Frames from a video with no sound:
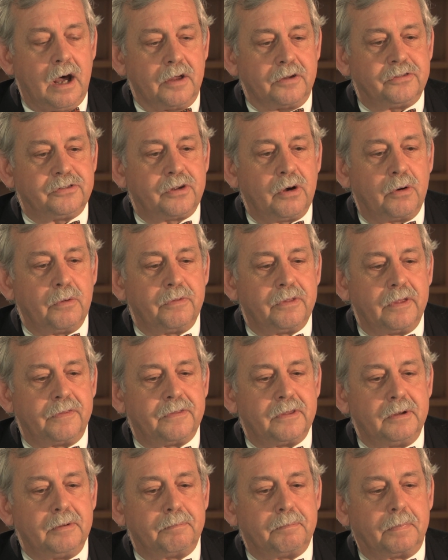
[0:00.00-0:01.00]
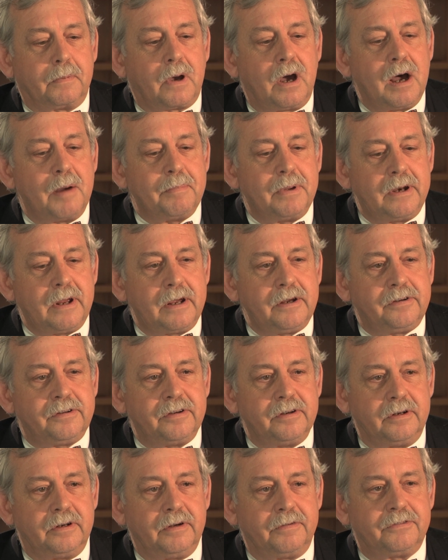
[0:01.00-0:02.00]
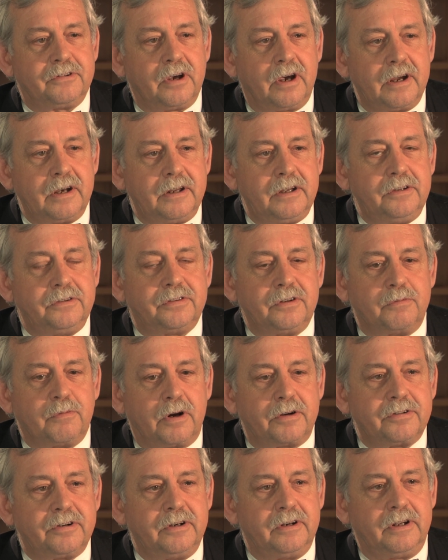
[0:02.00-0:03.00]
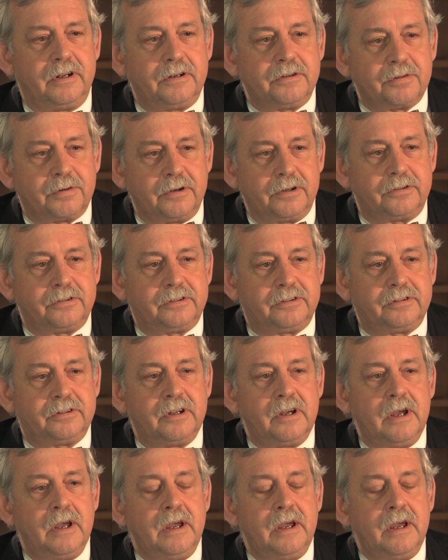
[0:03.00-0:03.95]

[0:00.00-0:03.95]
so that the combination of Chinese and Russian interests